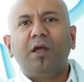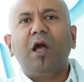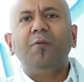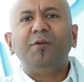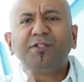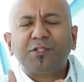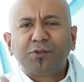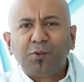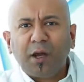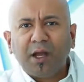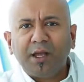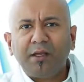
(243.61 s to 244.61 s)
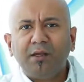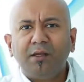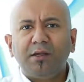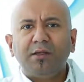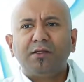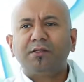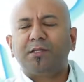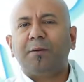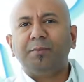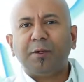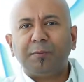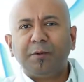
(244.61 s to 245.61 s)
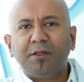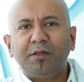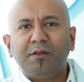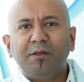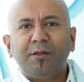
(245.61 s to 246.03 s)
And which is why some people,